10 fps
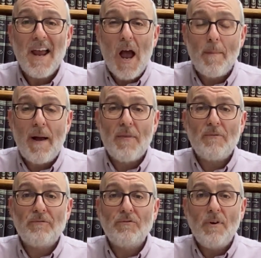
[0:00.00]
about the
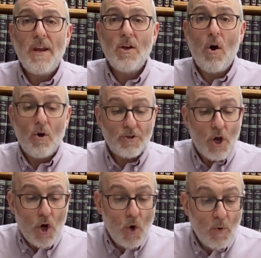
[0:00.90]
free God
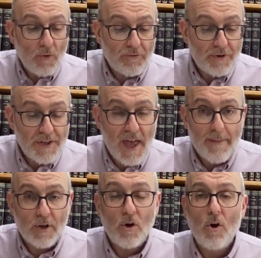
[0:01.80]
who will free them,
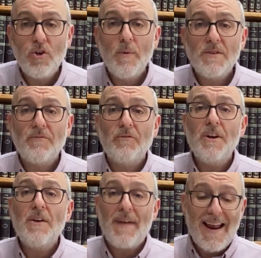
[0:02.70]
a God who is
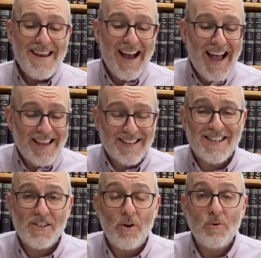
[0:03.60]
free of any
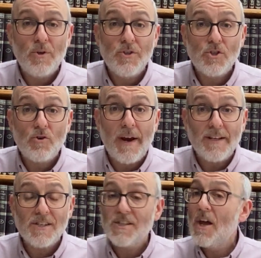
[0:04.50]
external
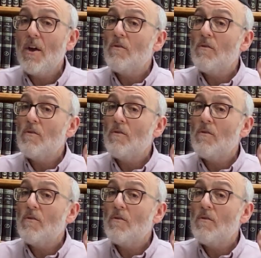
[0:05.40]
constraints,